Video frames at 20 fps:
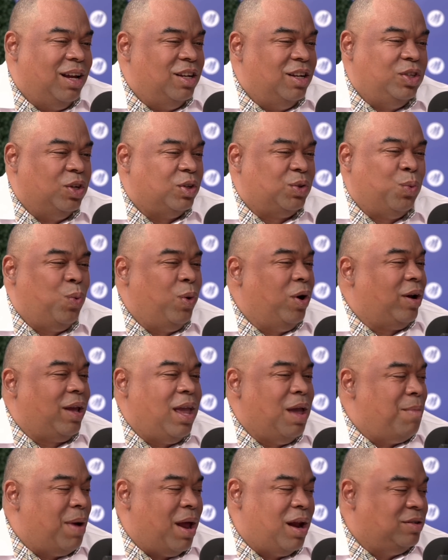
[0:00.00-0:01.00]
just where
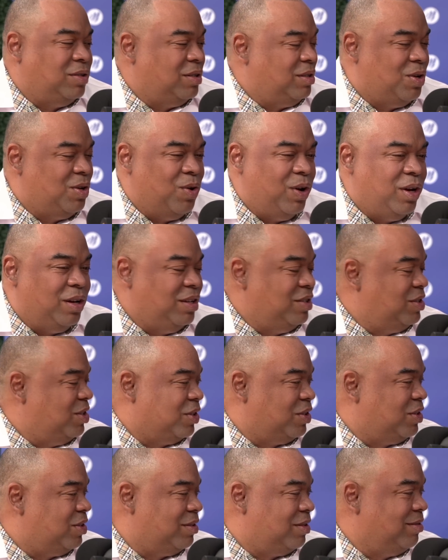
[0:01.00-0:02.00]
Caymanas is going is
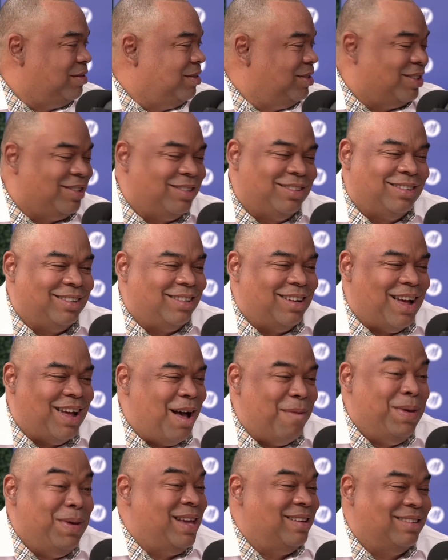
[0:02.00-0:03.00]
just
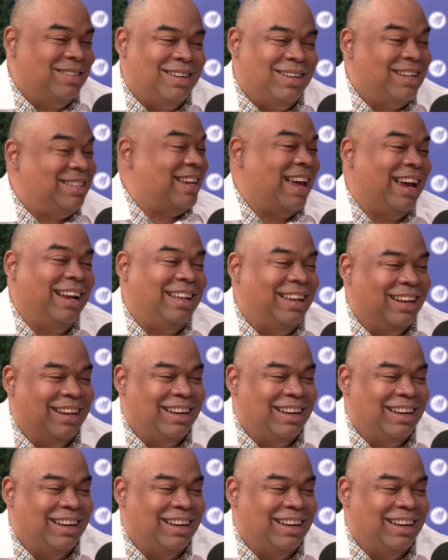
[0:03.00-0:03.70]
amazing, exciting.